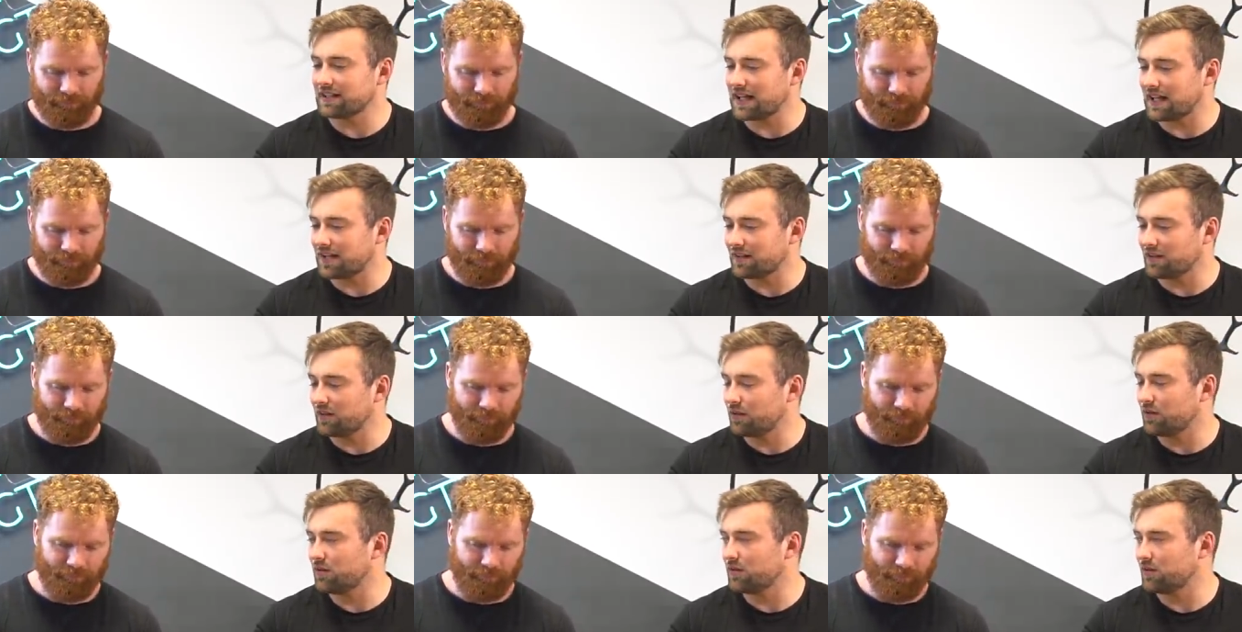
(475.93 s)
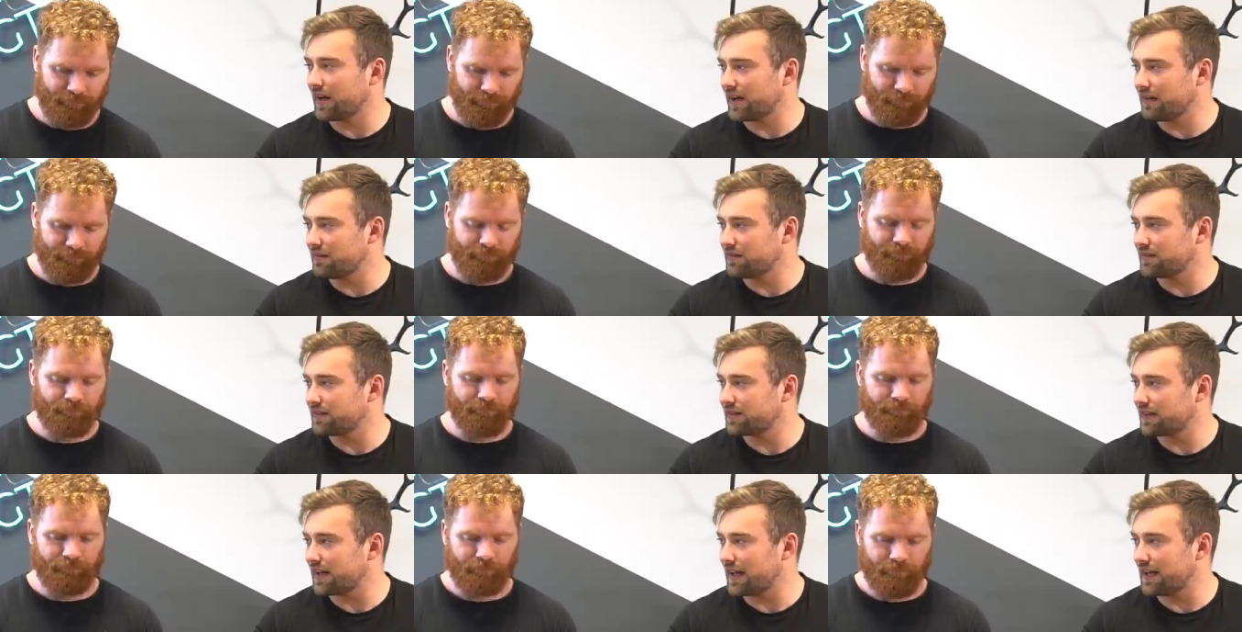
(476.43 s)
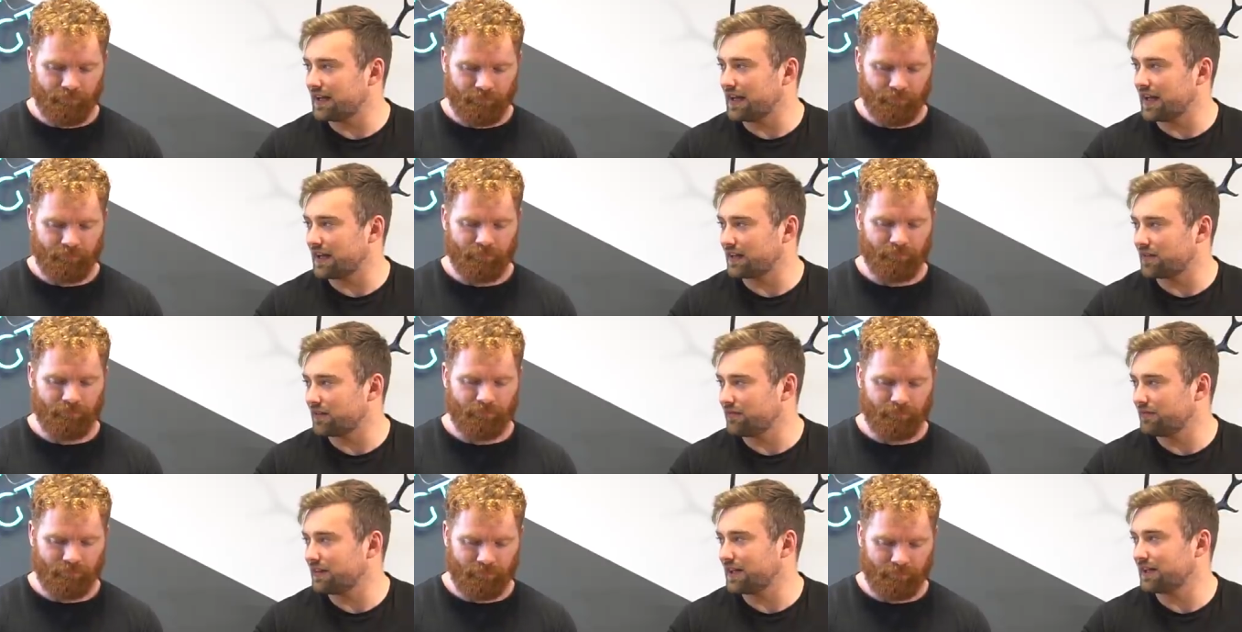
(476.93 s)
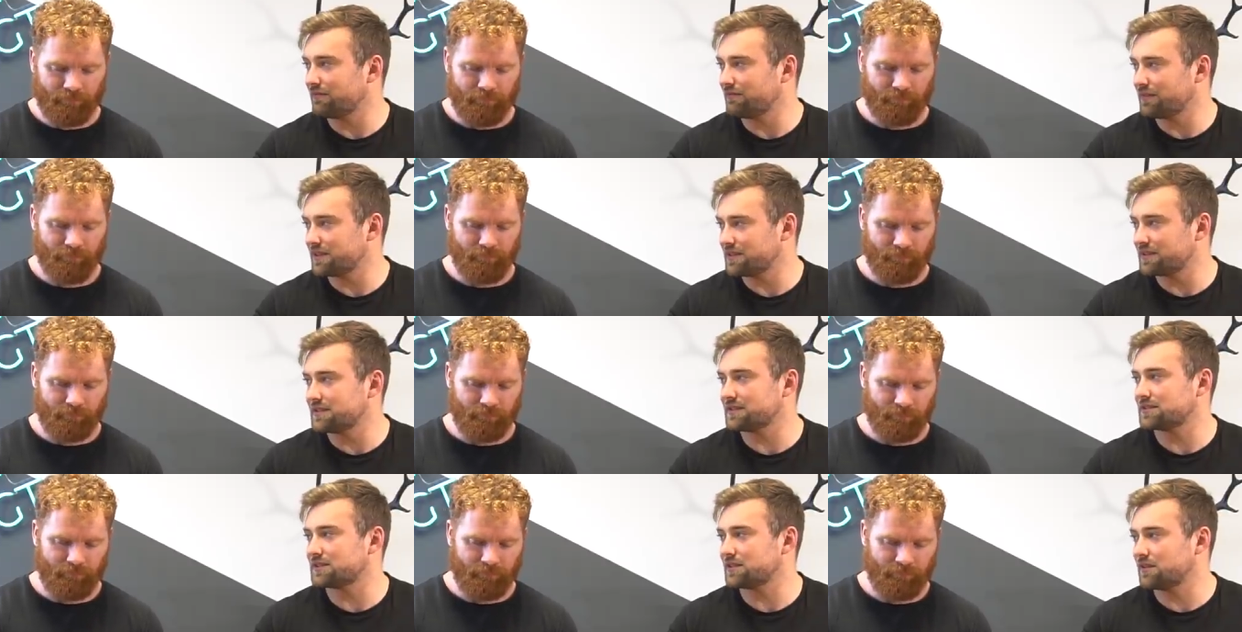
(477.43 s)
Speaker 1: that load out and then coming in
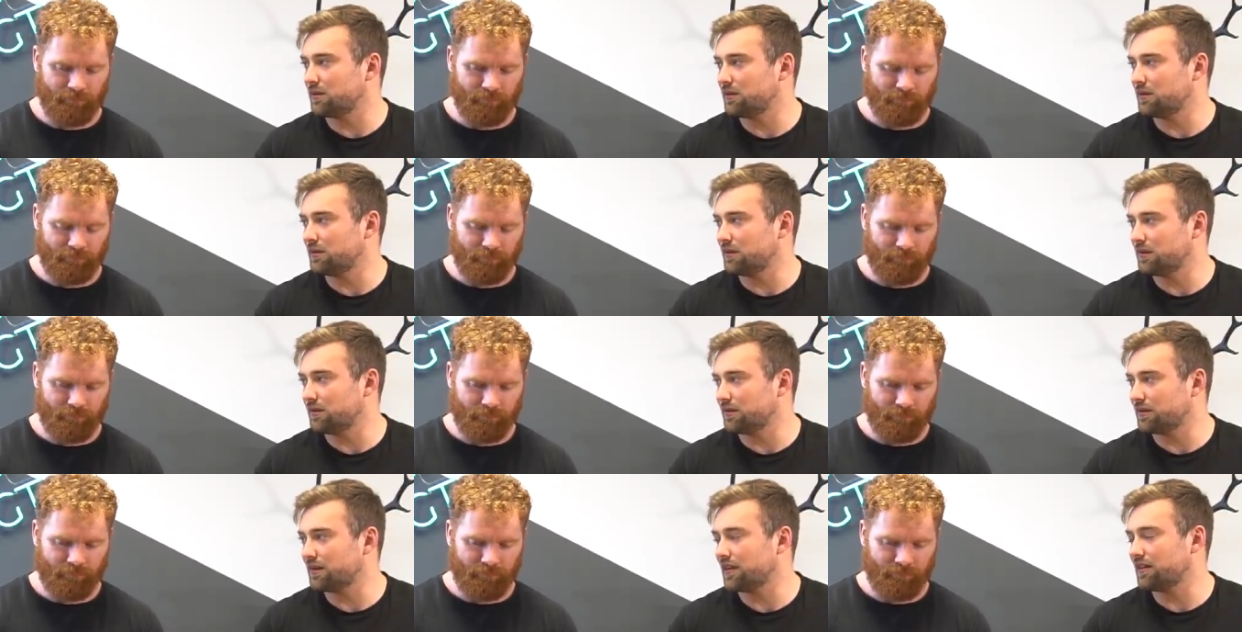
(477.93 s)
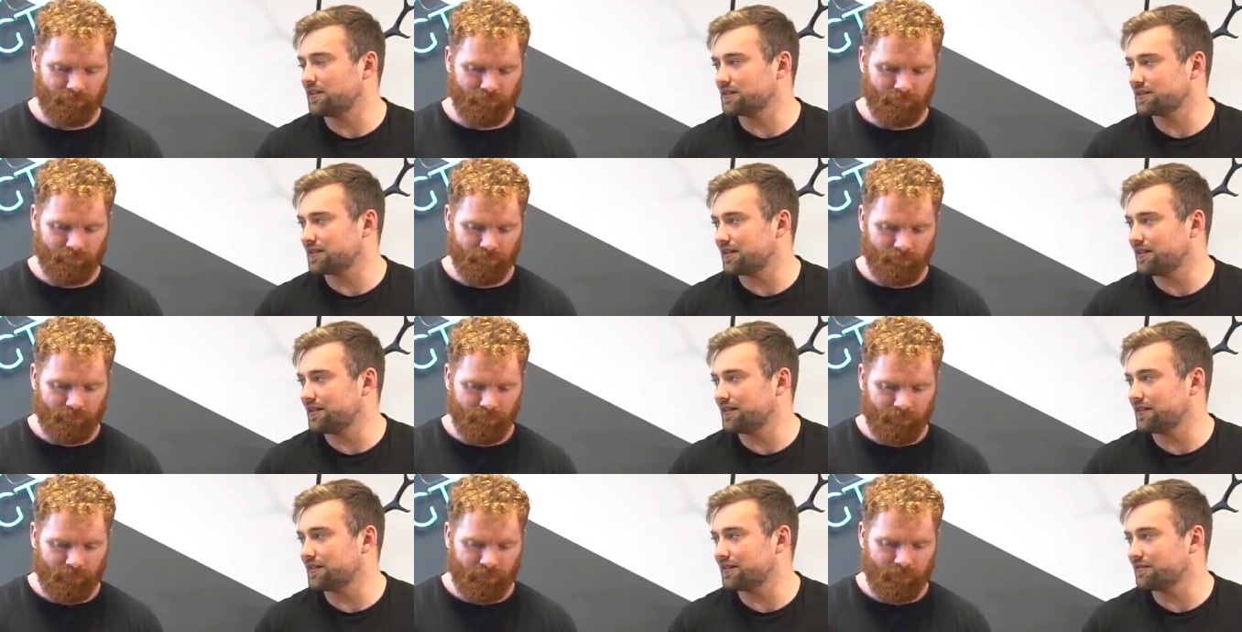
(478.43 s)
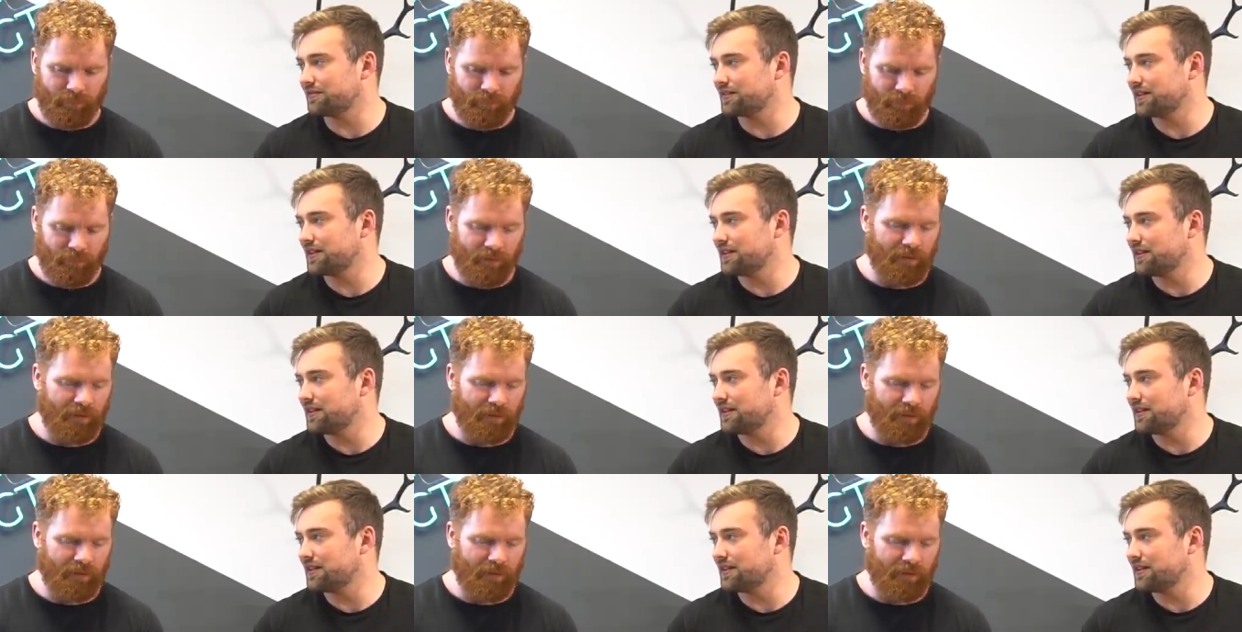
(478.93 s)
with this low load alternative.